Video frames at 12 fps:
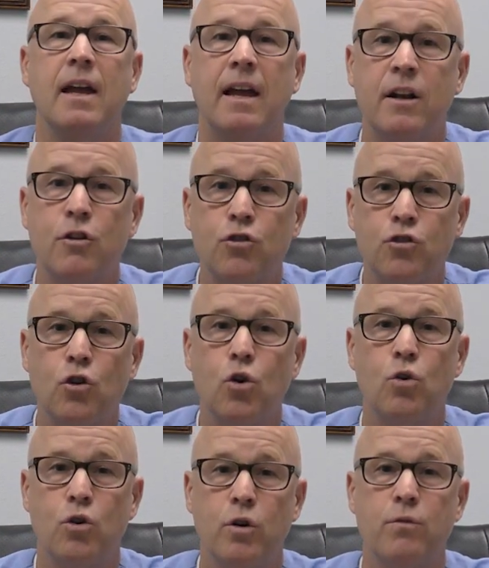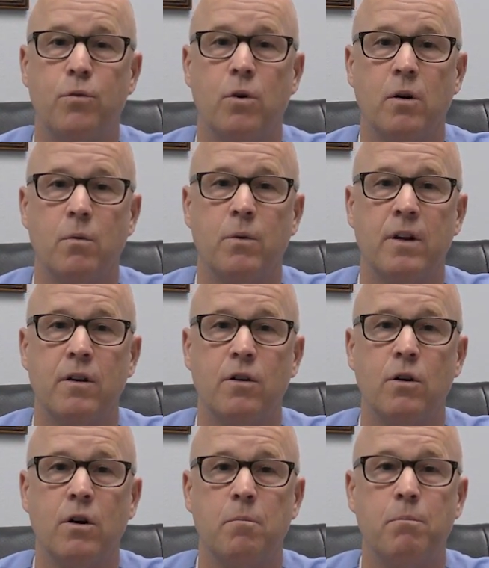And it's so good for it when
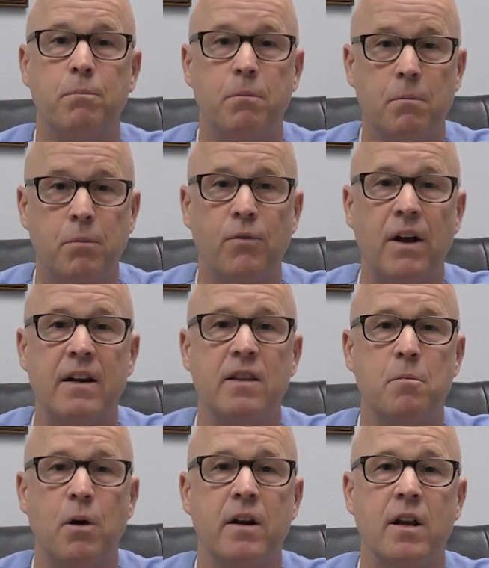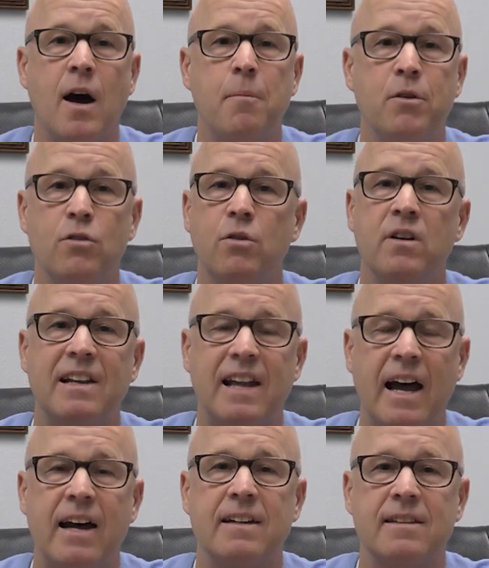you're providing the body opportunity
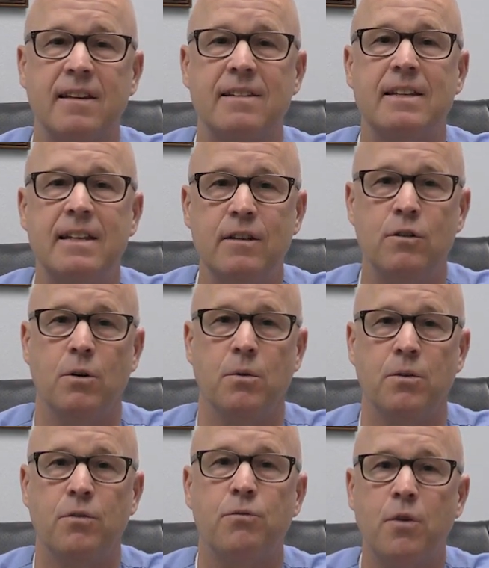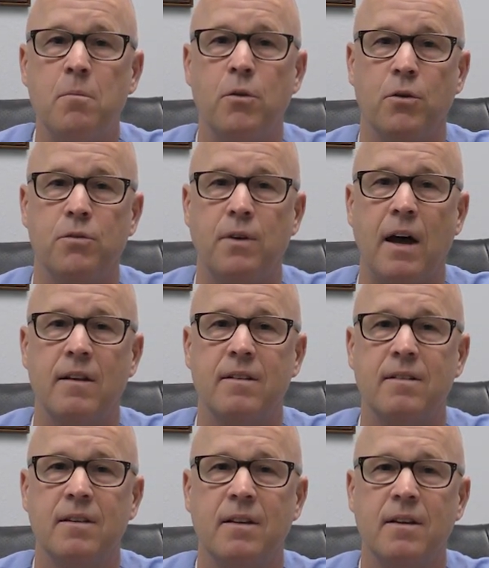to access ketones from those
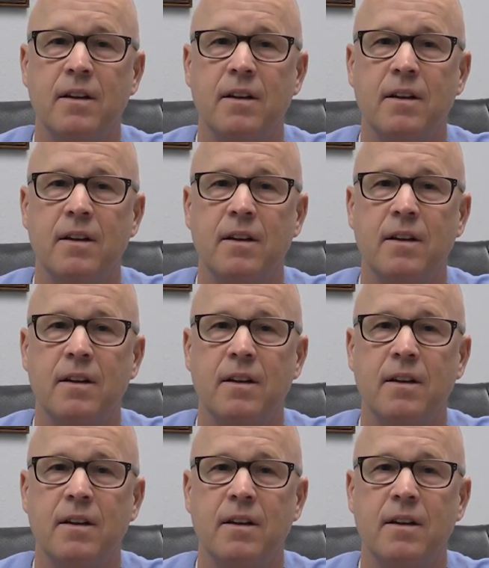fats.